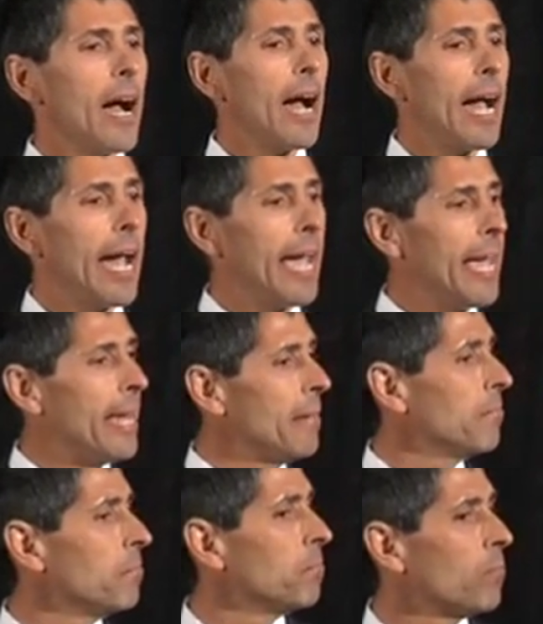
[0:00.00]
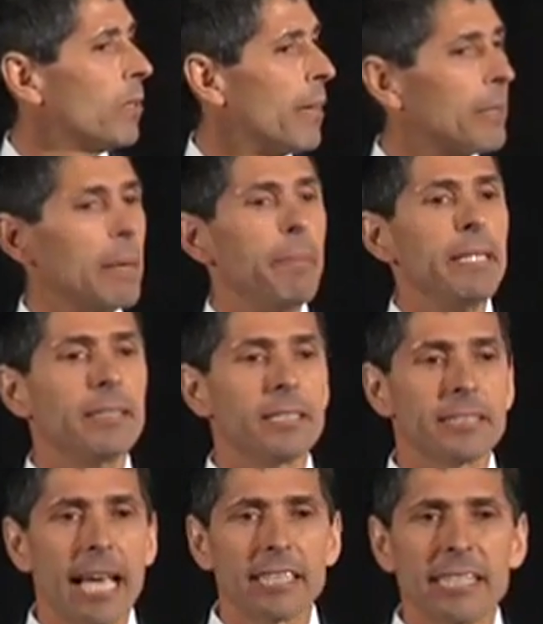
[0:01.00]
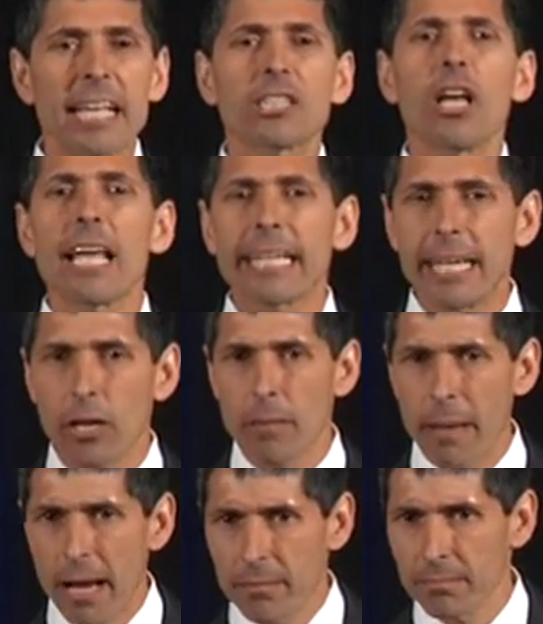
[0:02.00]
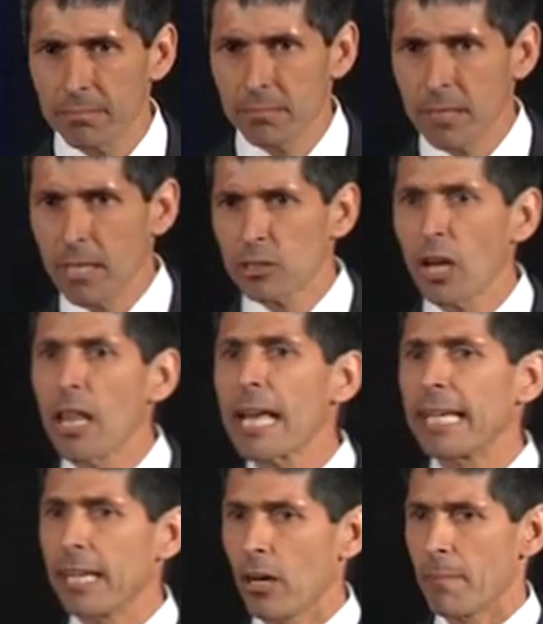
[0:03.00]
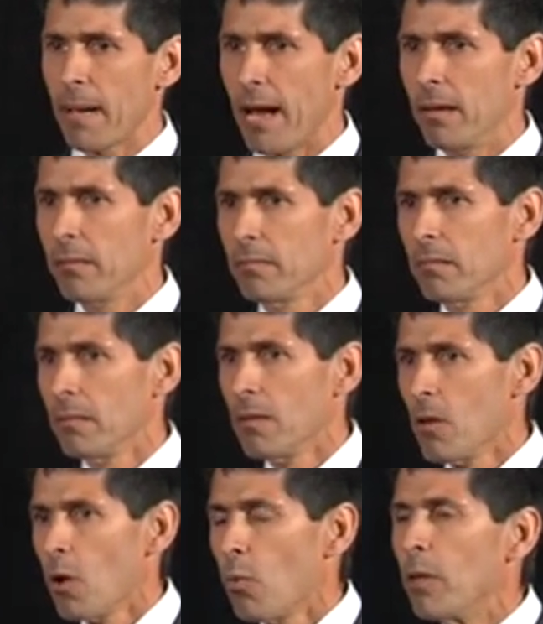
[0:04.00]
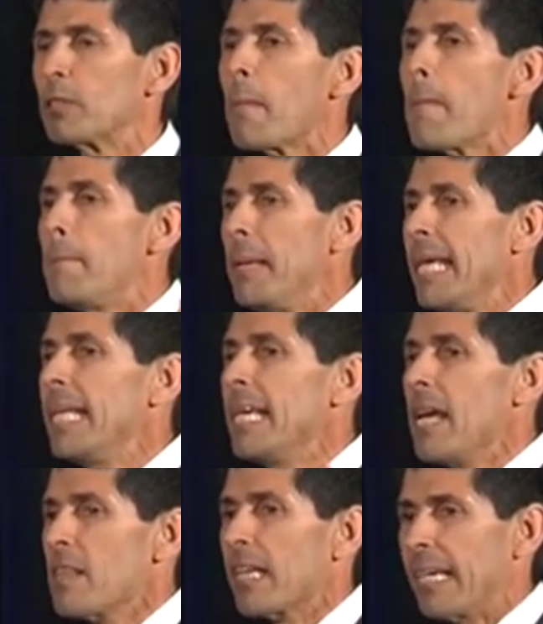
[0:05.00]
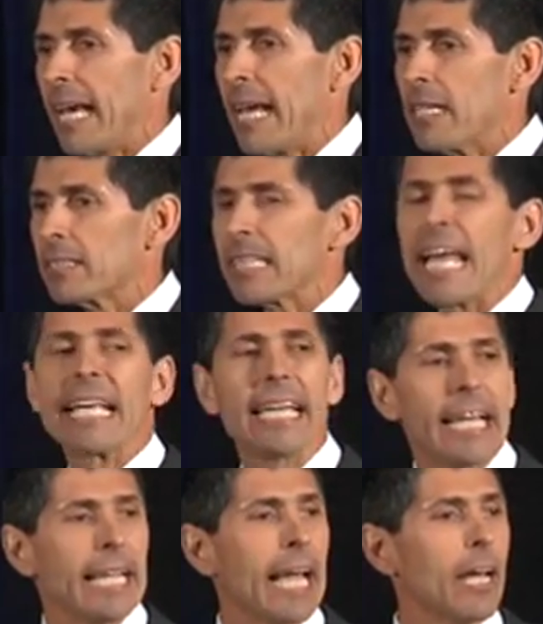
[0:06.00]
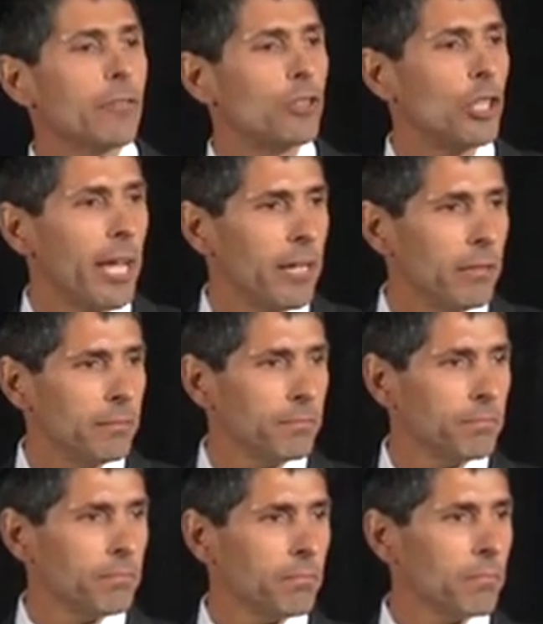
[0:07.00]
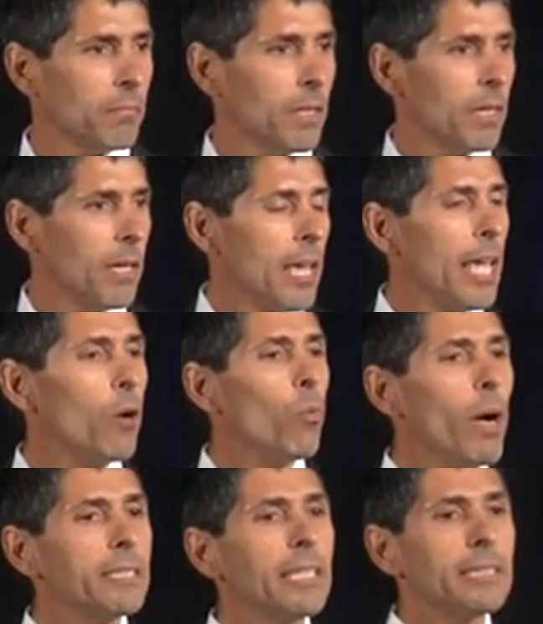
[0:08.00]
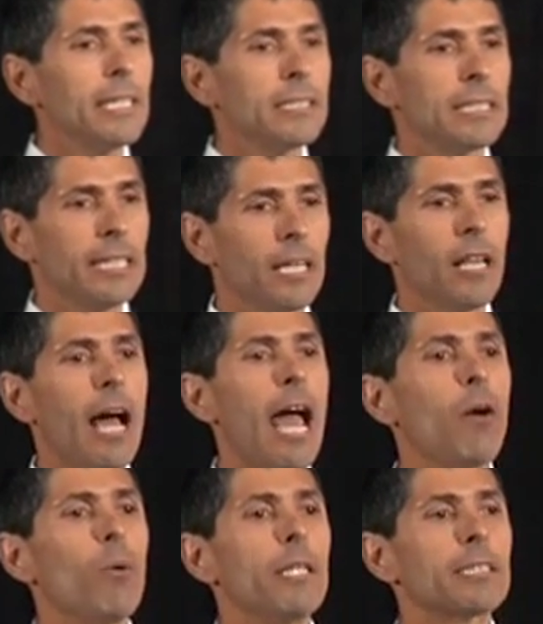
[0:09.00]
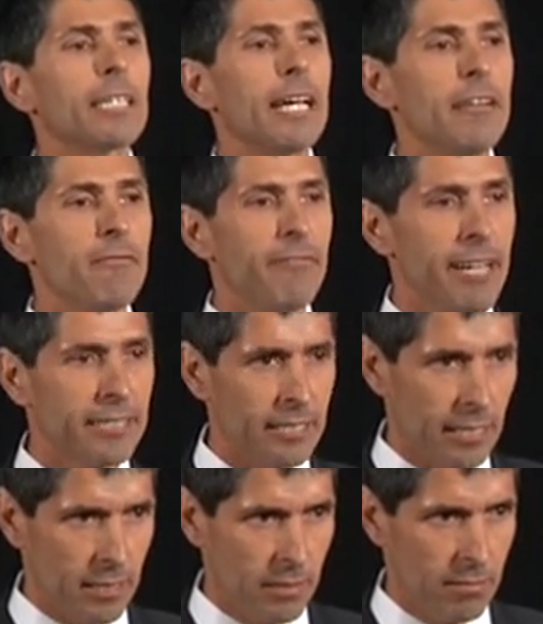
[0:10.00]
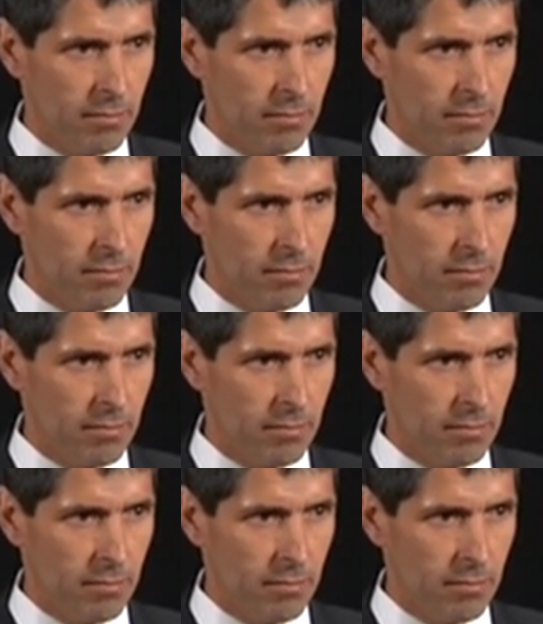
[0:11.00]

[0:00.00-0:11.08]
I am going to beat this case. And that's all I cared about. That's all I cared about was beating the case and getting out of jail. It wasn't until I was convicted